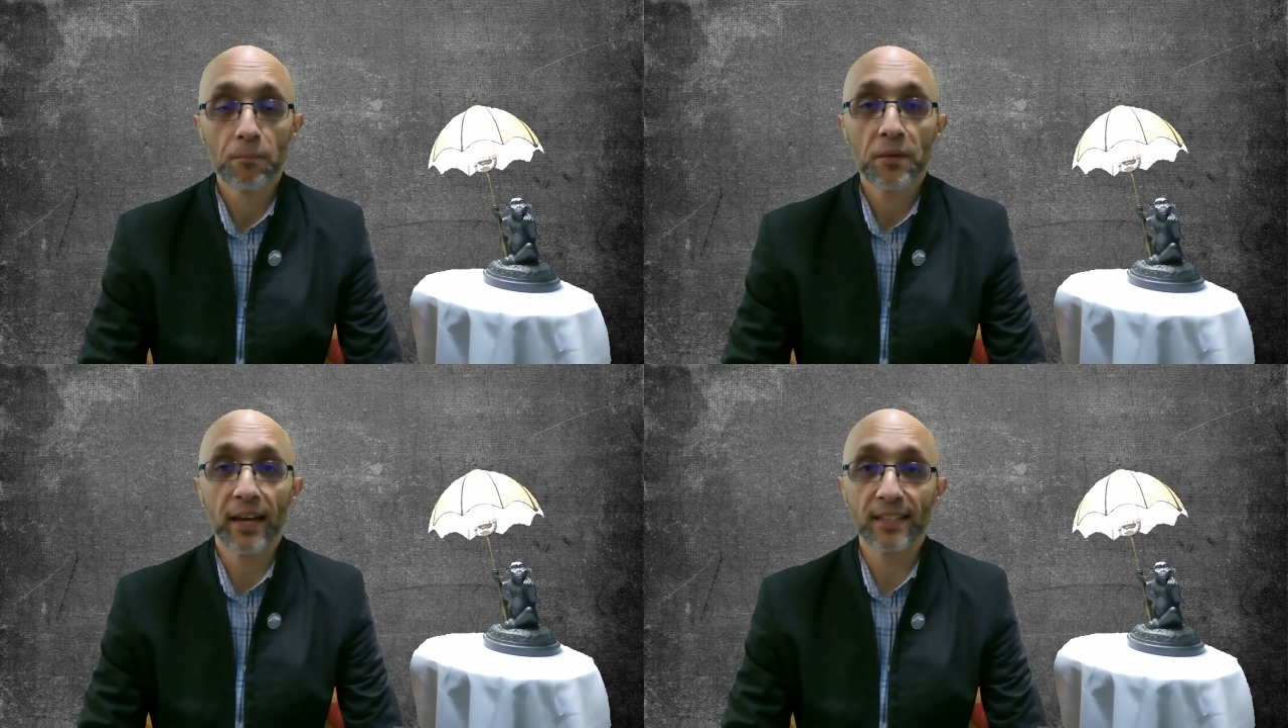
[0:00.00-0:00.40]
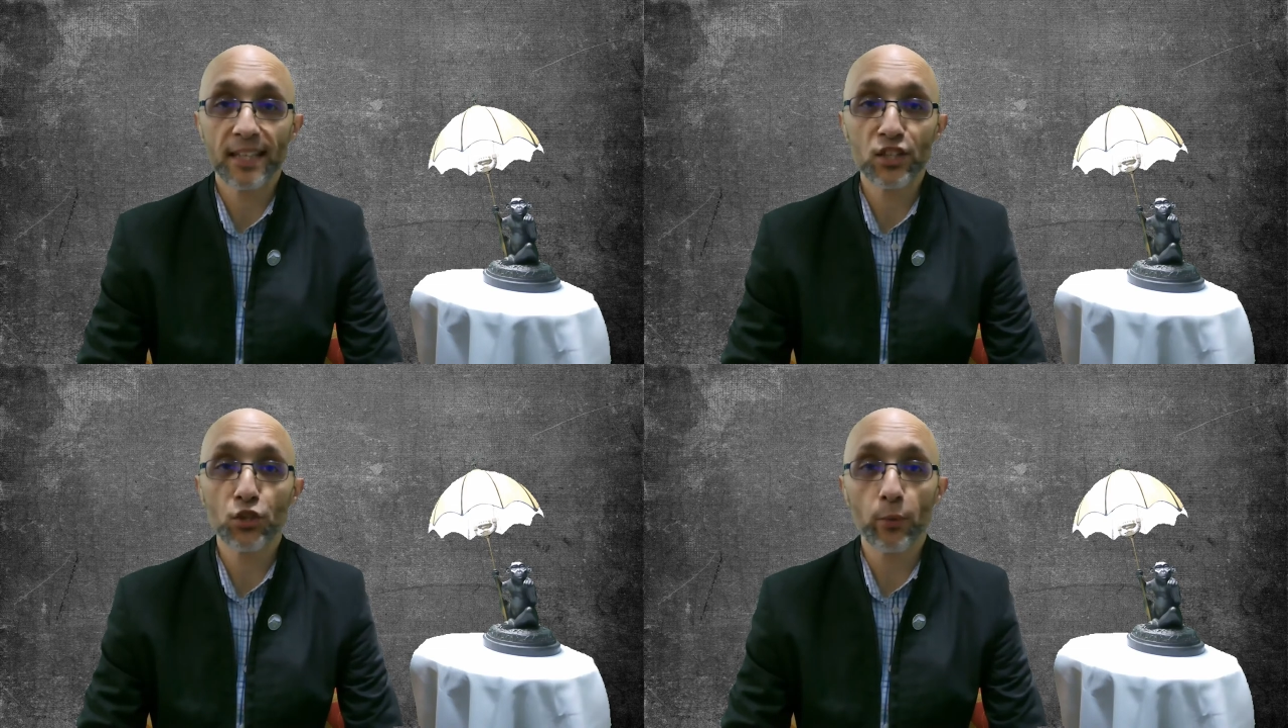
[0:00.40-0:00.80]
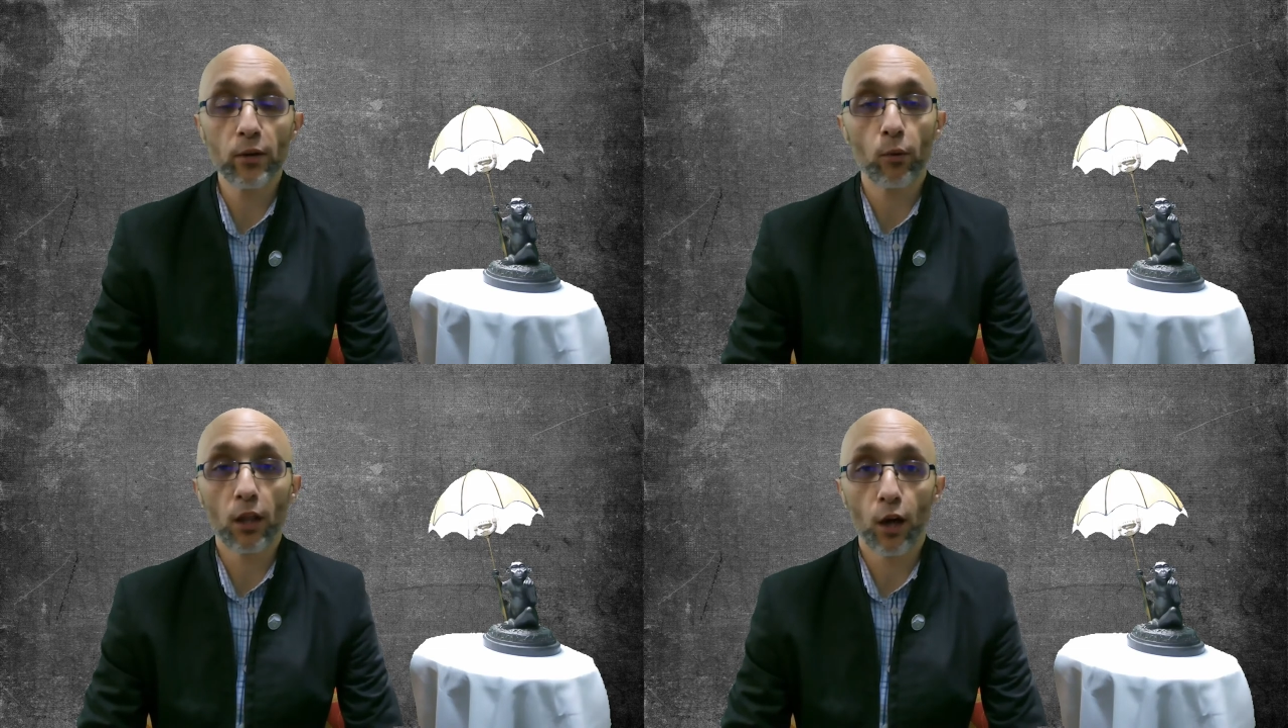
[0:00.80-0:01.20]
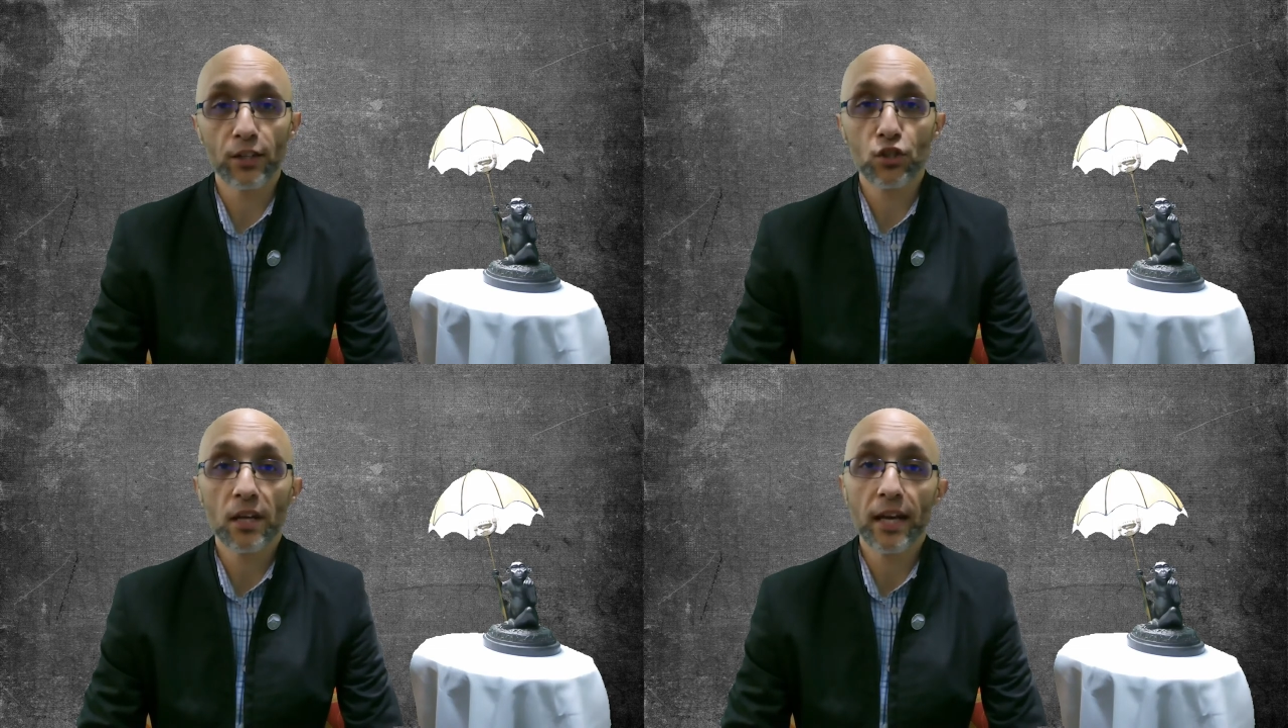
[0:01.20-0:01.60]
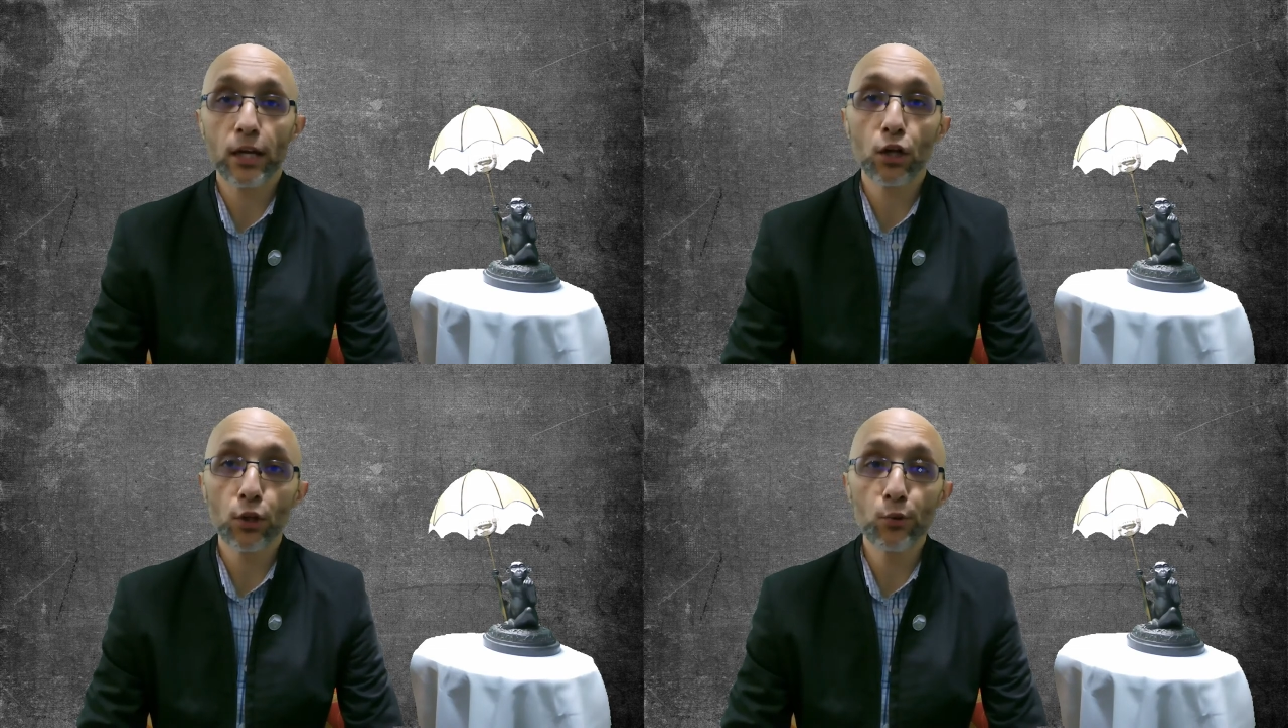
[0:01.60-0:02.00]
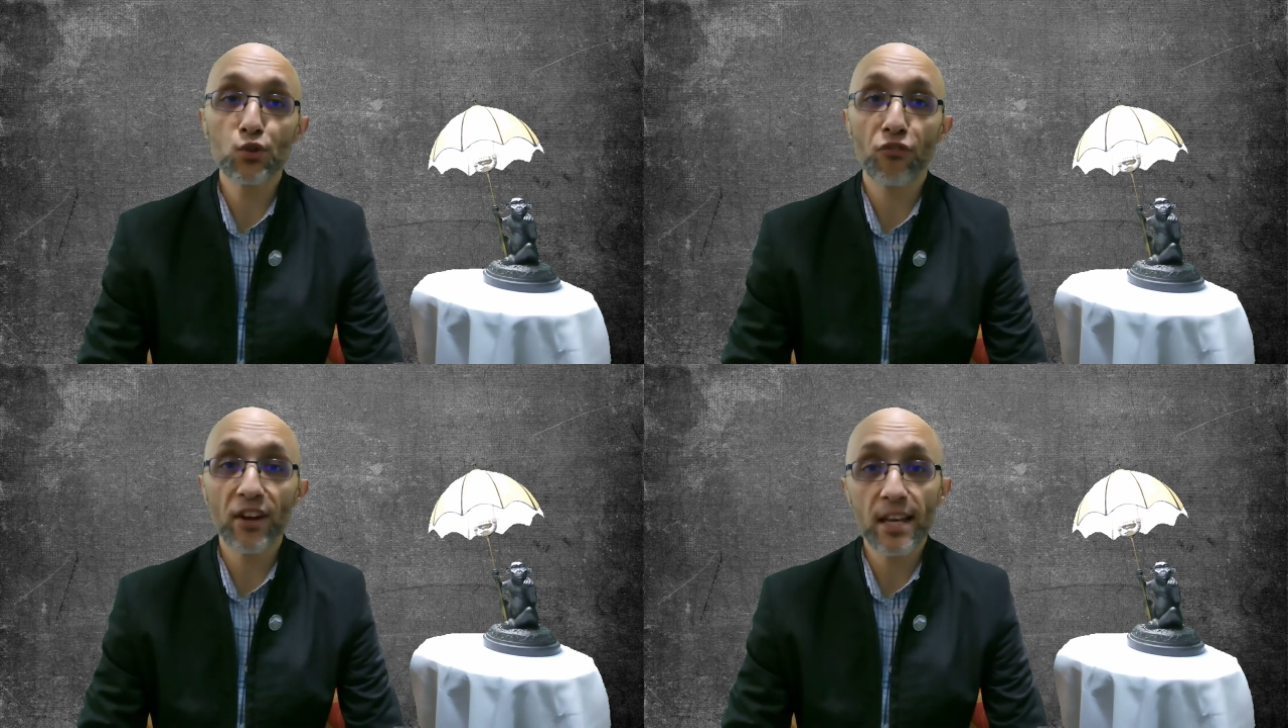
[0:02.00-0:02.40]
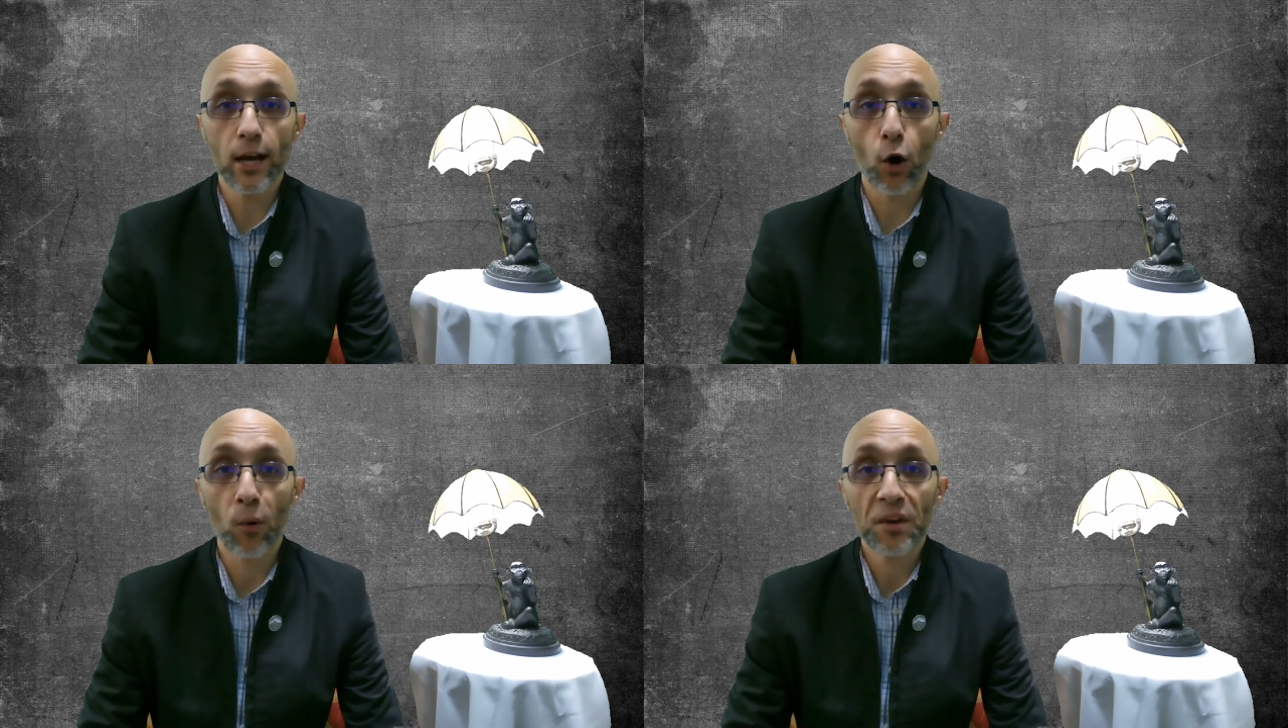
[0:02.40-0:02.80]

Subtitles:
And since the relaunch includes video